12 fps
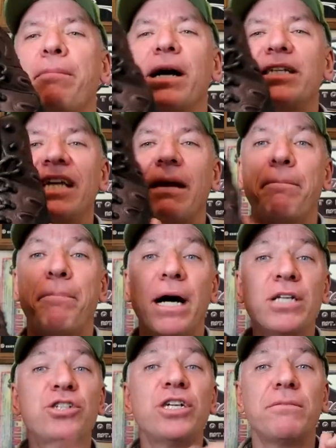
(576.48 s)
much a
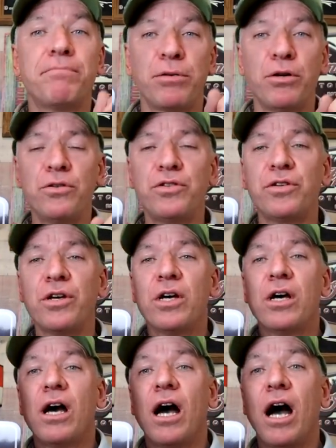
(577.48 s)
budget boot
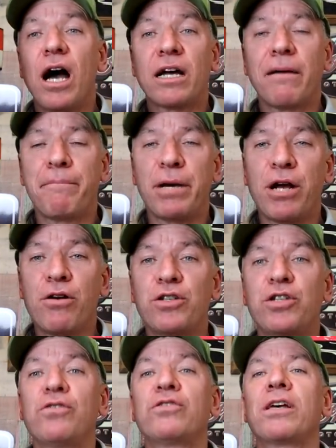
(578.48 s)

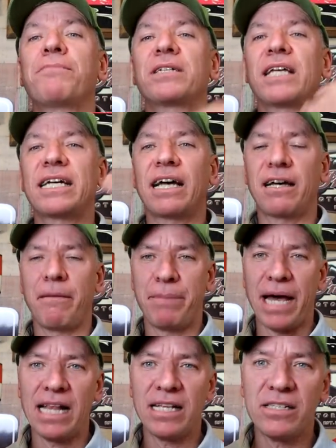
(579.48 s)
compared to something like a
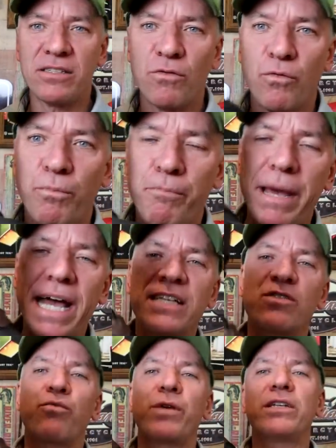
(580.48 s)
Cabela's
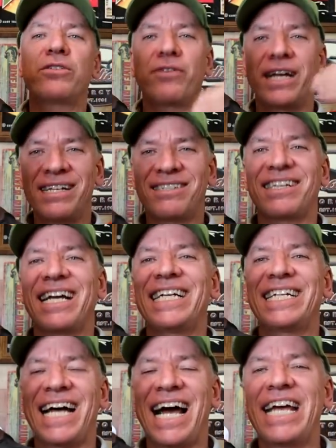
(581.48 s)
men's winter
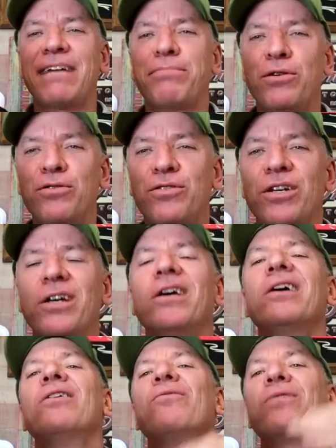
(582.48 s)
insulated hike boot,
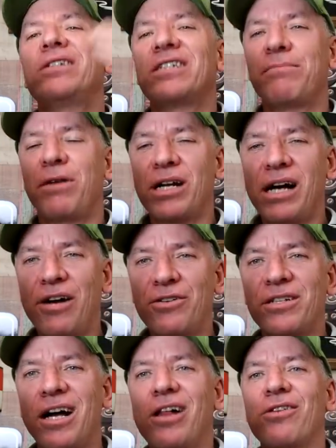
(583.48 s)
which is about
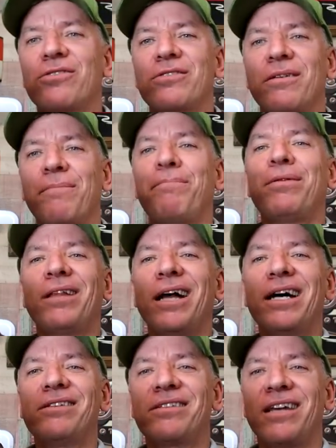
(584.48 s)
$100
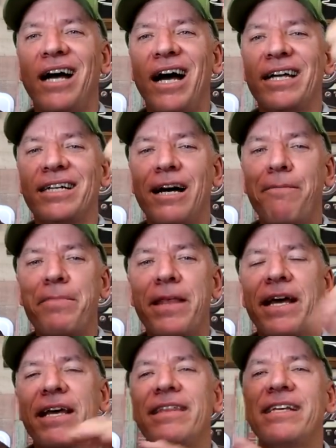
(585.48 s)
plus on
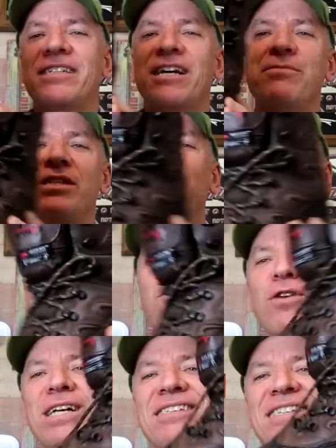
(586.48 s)
up. This comes in at
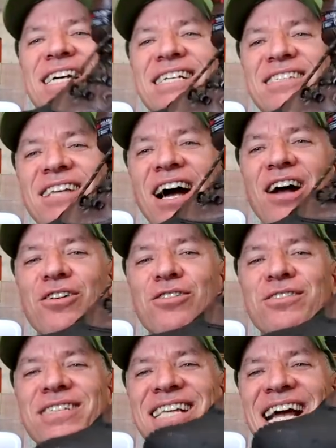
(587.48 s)

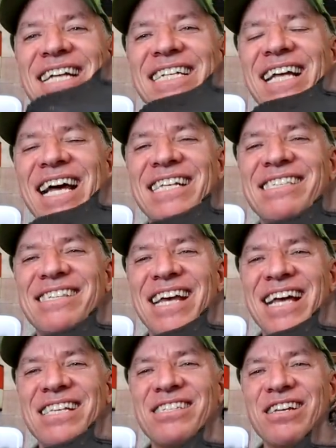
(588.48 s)

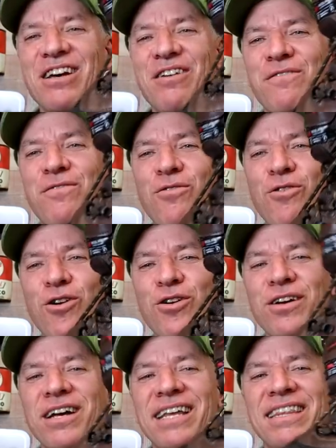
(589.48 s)
$46.99
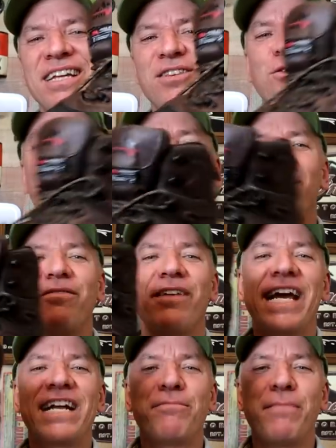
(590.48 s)
for the Nortiv
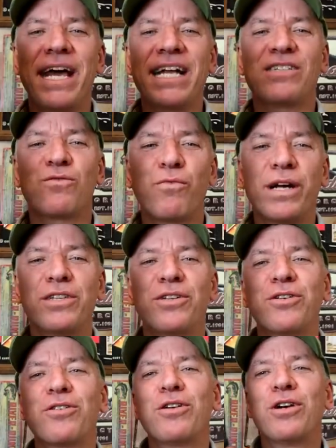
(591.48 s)
8 men's
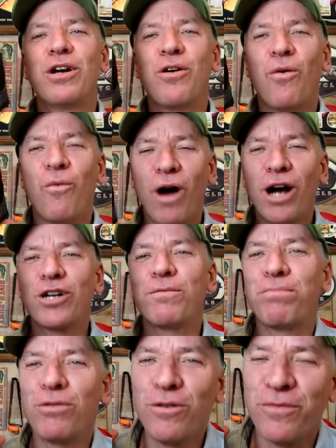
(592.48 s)
winter
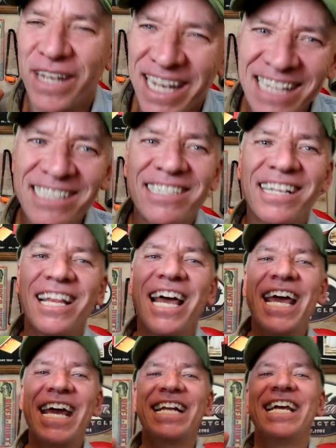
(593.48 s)
waterproof
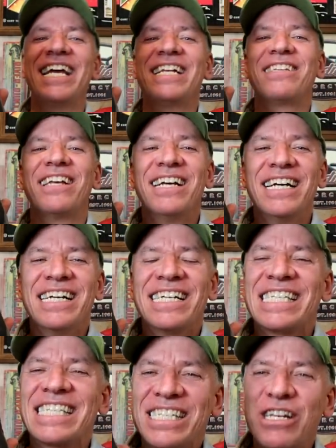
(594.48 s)
insulated
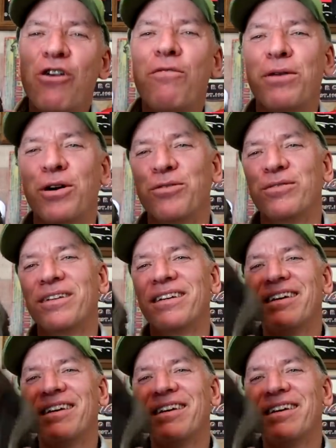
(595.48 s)
snow boot.